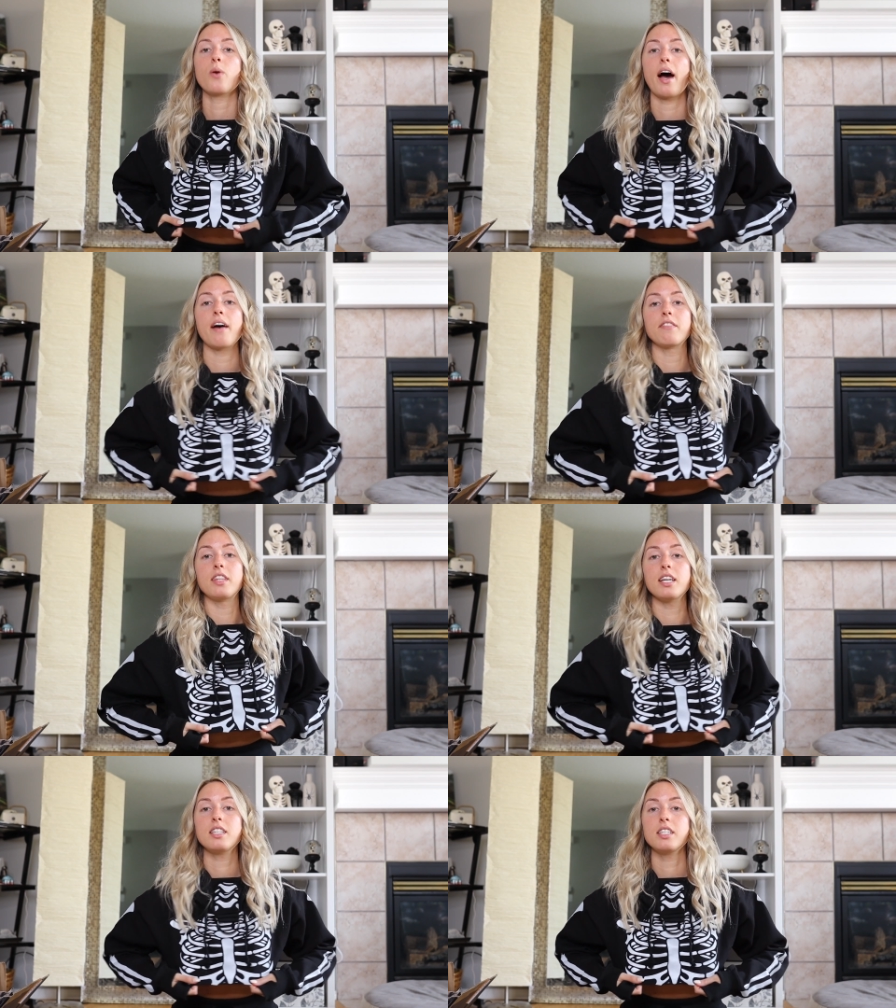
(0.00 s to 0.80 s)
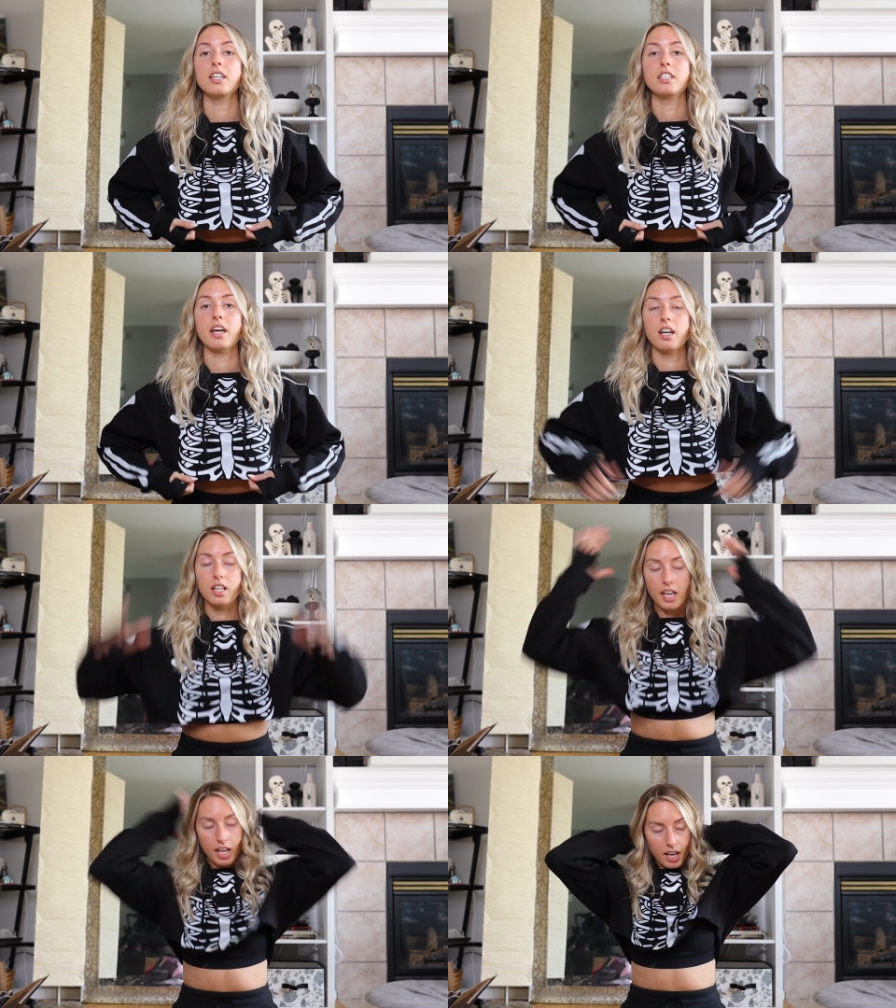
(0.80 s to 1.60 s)
you have this
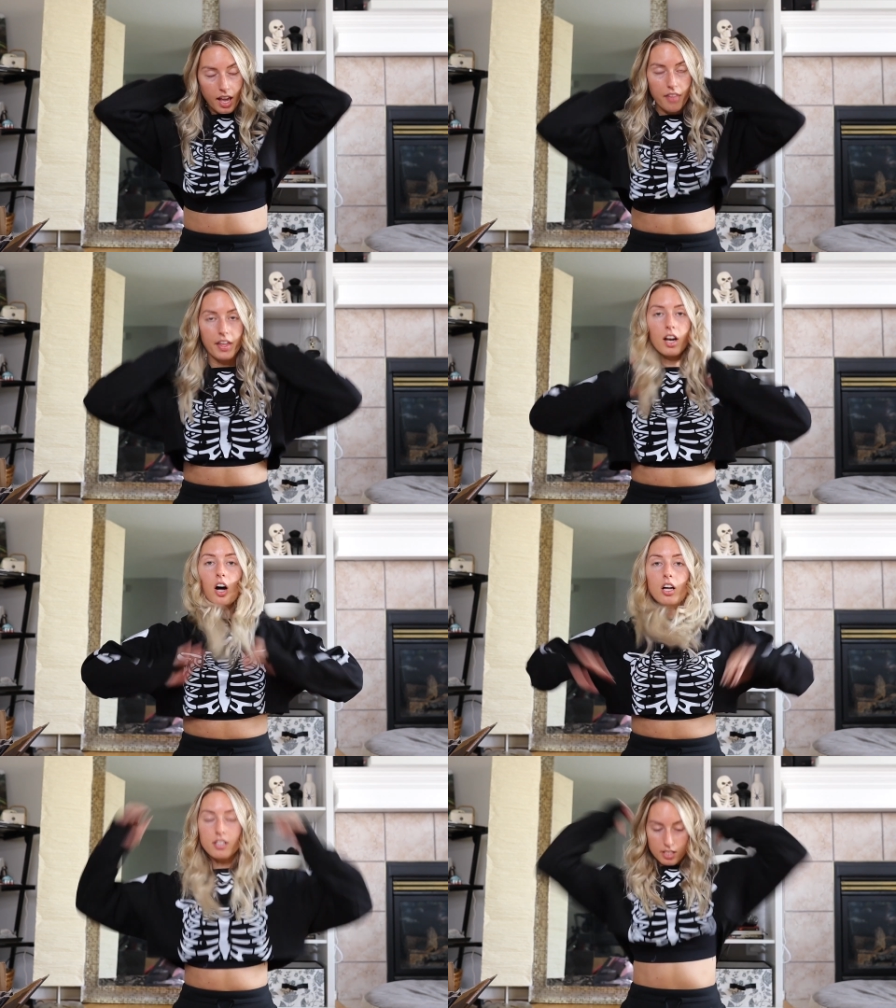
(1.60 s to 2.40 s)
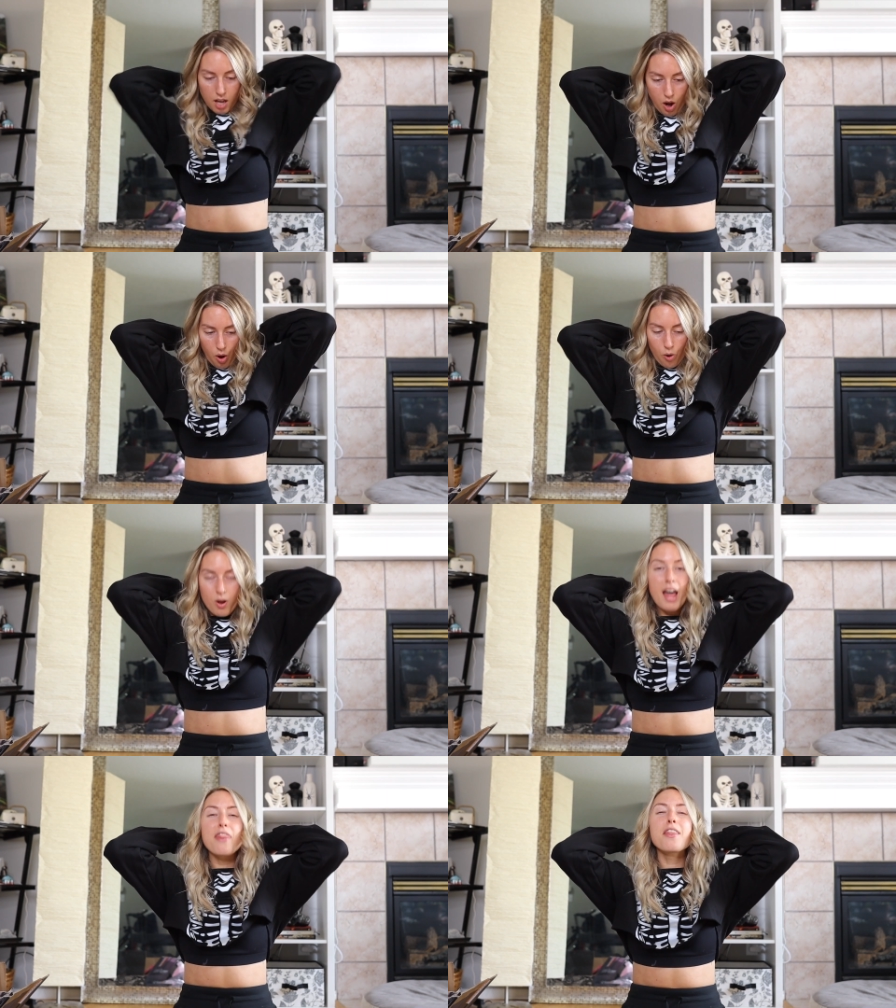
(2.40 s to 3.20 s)
detailing, and then
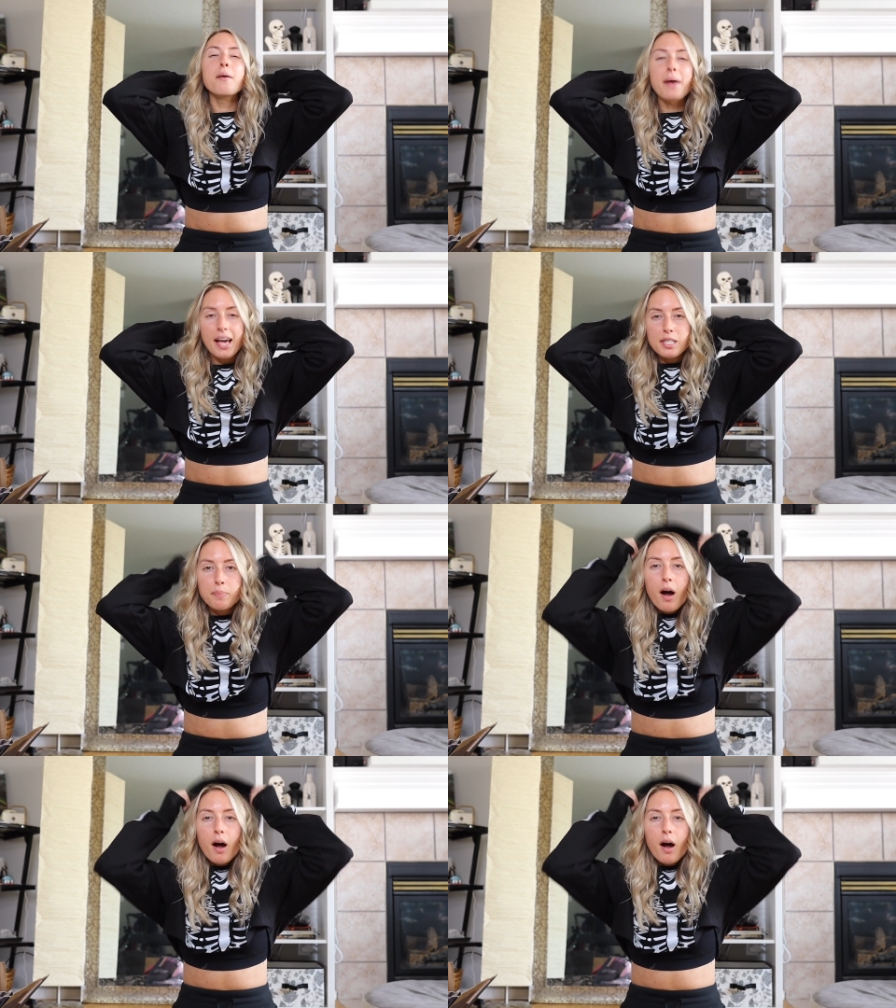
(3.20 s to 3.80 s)
also the best